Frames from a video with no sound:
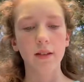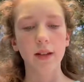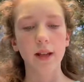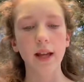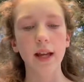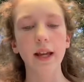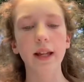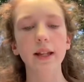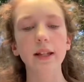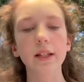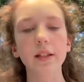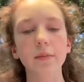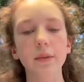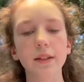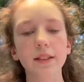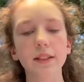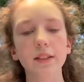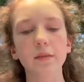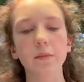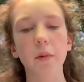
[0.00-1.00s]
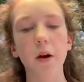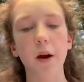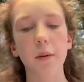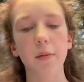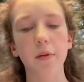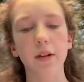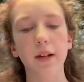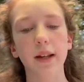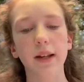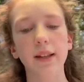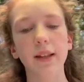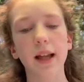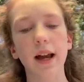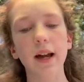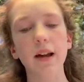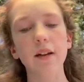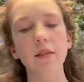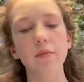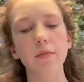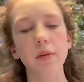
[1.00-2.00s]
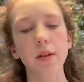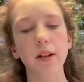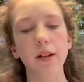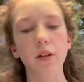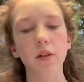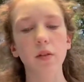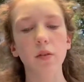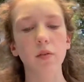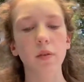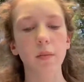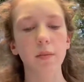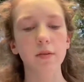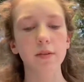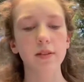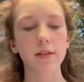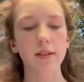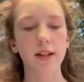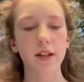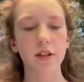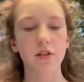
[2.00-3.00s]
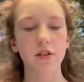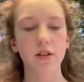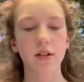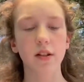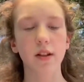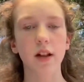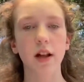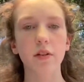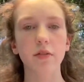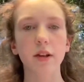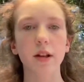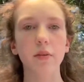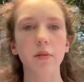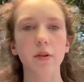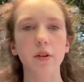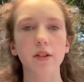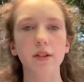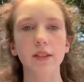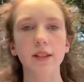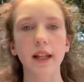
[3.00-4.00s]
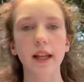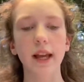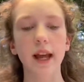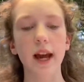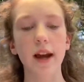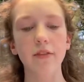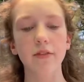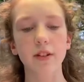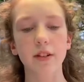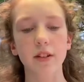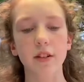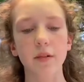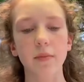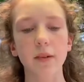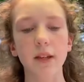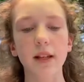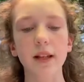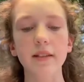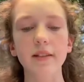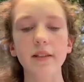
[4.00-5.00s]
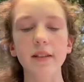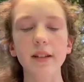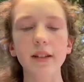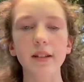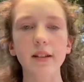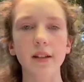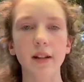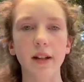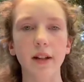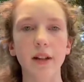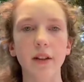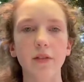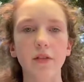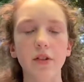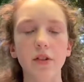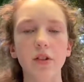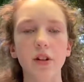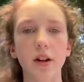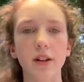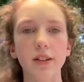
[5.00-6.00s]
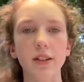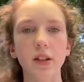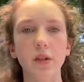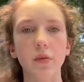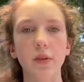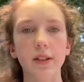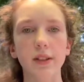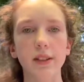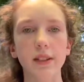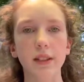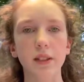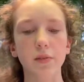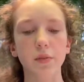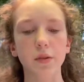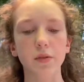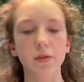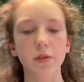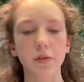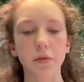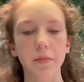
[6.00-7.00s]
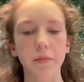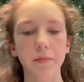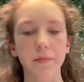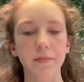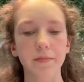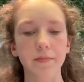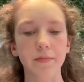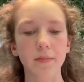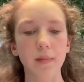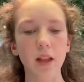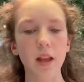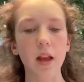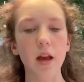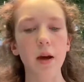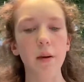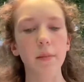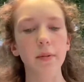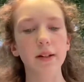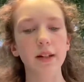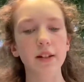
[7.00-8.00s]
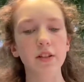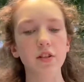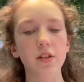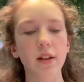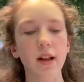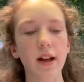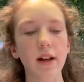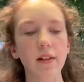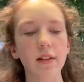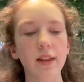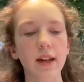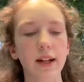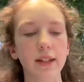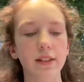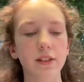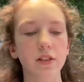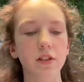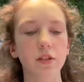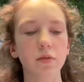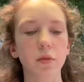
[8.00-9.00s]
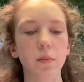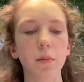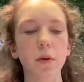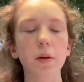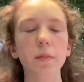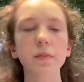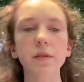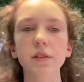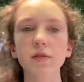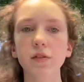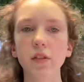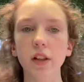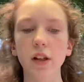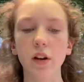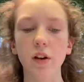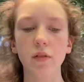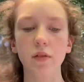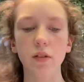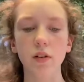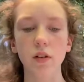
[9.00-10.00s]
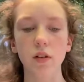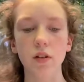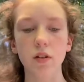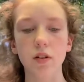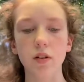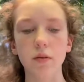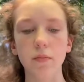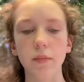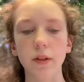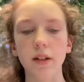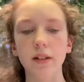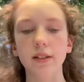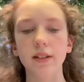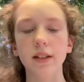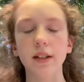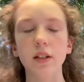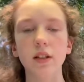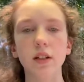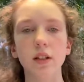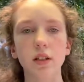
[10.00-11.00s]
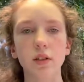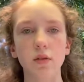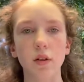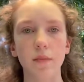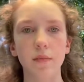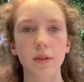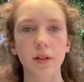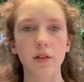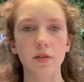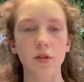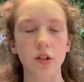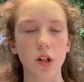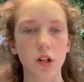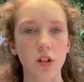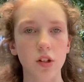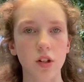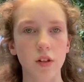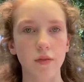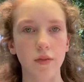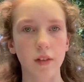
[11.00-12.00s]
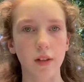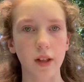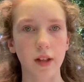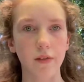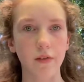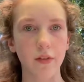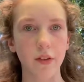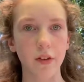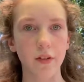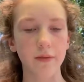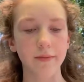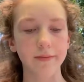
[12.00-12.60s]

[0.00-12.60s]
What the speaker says: Inexpensive property and lack of political representation allowed neighborhoods like Afton to be easily selected for toxic waste disposal. Potential health hazards were purposefully overlooked because it could disrupt construction of the landfill.